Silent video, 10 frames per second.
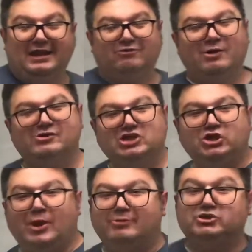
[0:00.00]
here's what I want you to
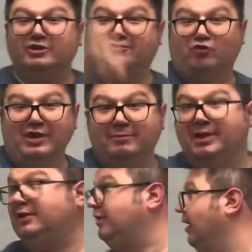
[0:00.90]
do. I want you to scream
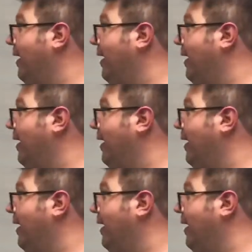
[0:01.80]
it.